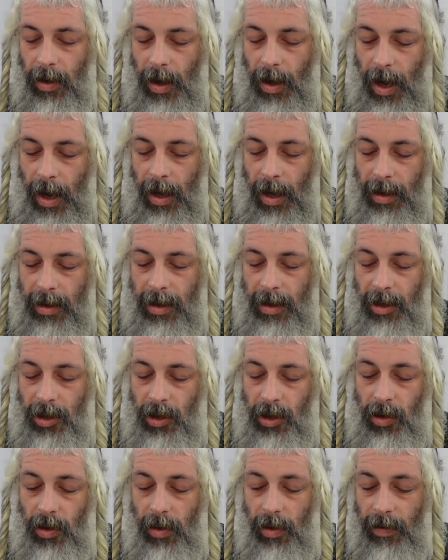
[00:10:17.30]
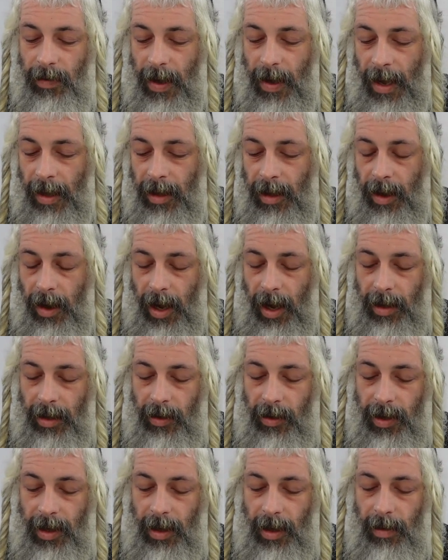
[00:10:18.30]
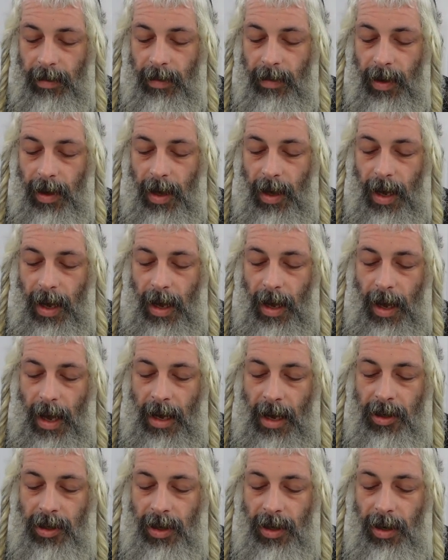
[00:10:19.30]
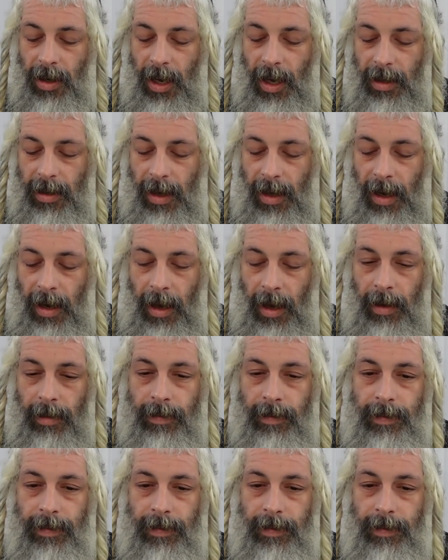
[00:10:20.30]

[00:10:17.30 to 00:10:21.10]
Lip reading: tashuv el ha'elokim, asher natana.